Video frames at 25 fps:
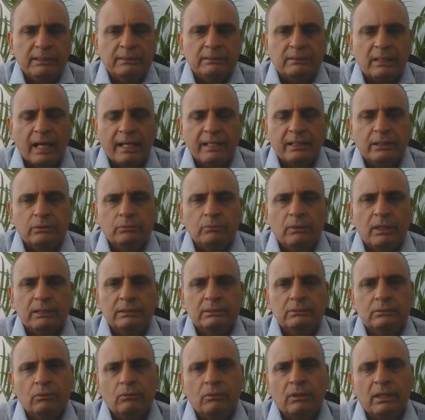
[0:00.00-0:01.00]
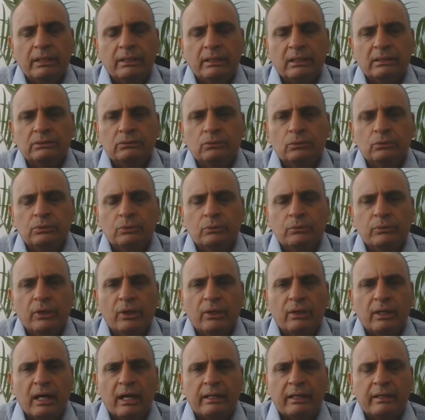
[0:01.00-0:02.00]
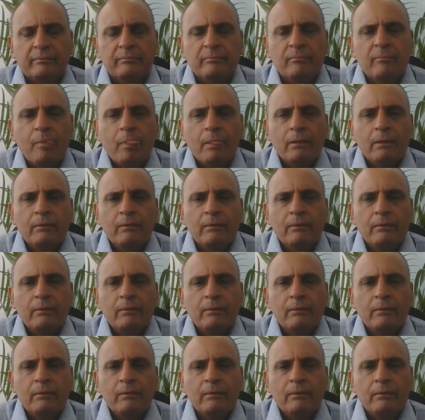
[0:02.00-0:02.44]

please write to us or let us know through your RM.